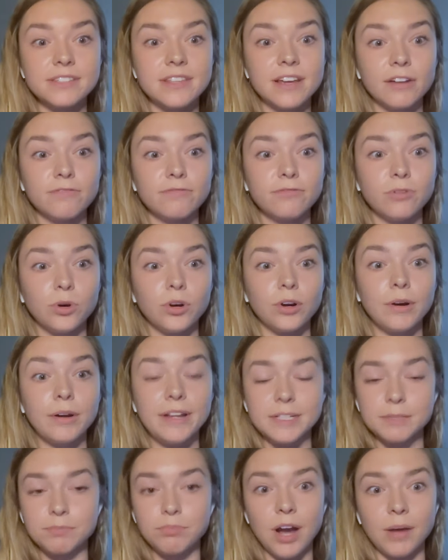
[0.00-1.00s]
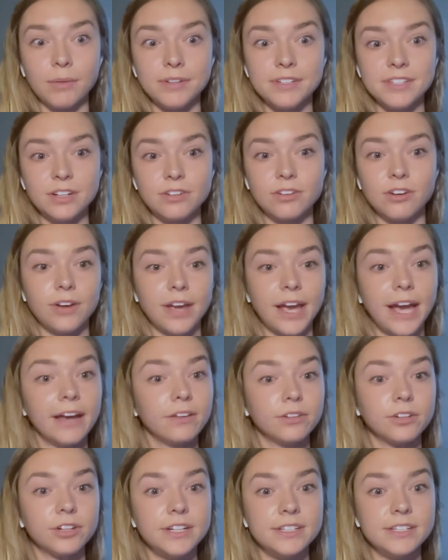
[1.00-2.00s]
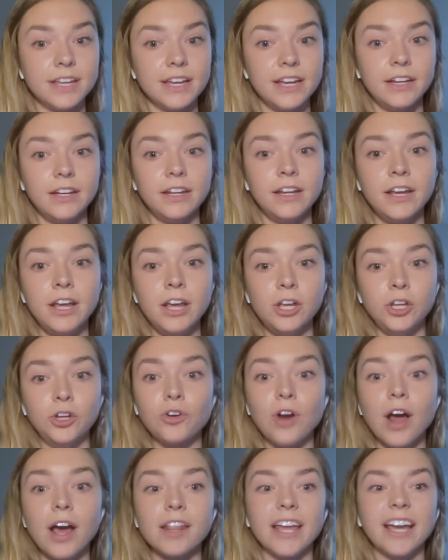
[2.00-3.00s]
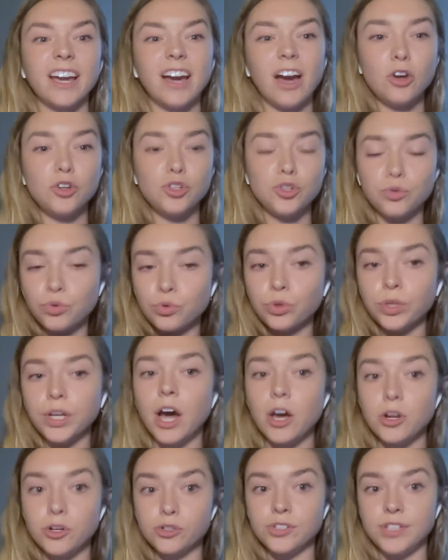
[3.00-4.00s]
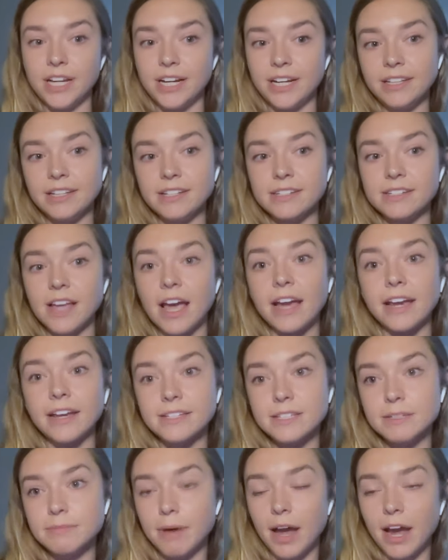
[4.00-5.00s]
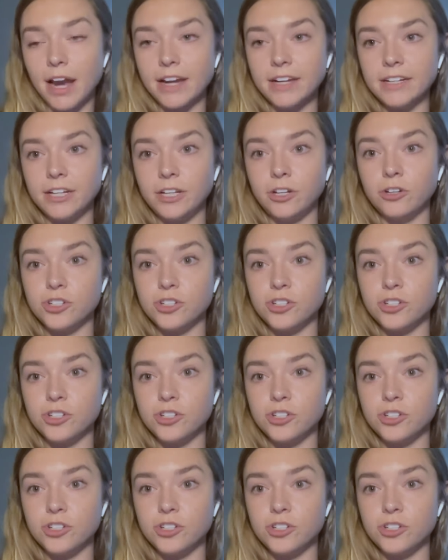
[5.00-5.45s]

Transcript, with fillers: Therefore it's probably zero calories. And you're not like truly understanding the science behind it.